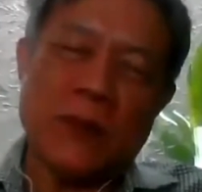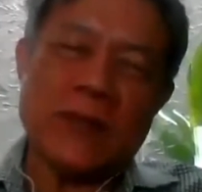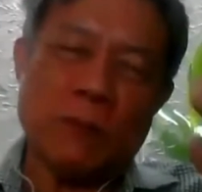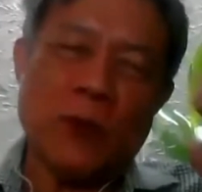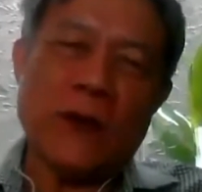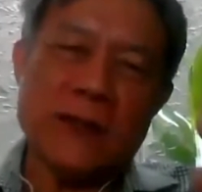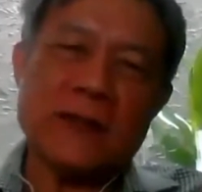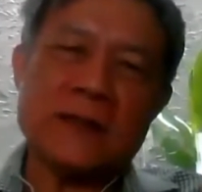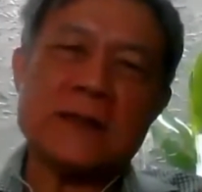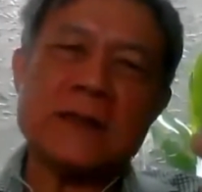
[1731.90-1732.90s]
the point
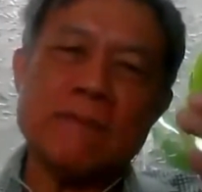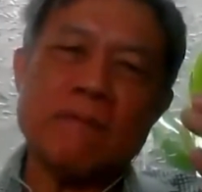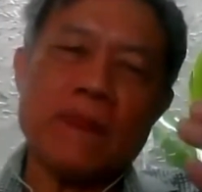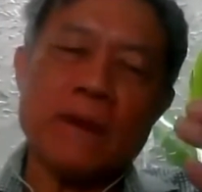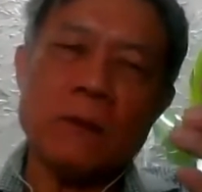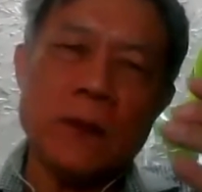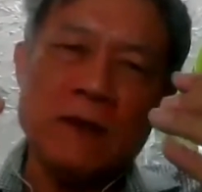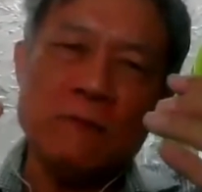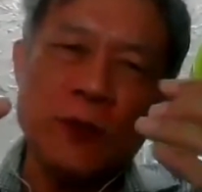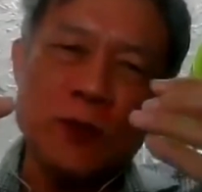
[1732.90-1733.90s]
is,
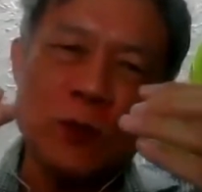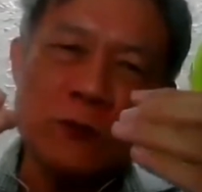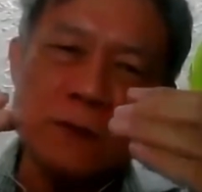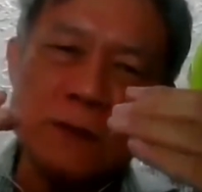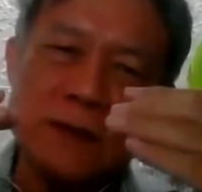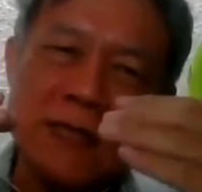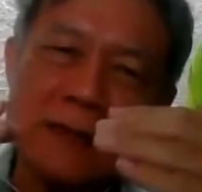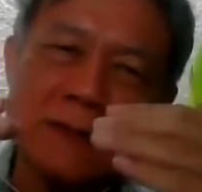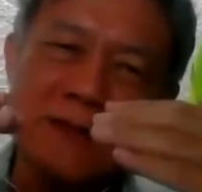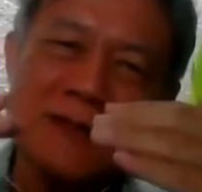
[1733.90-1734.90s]
if we don't start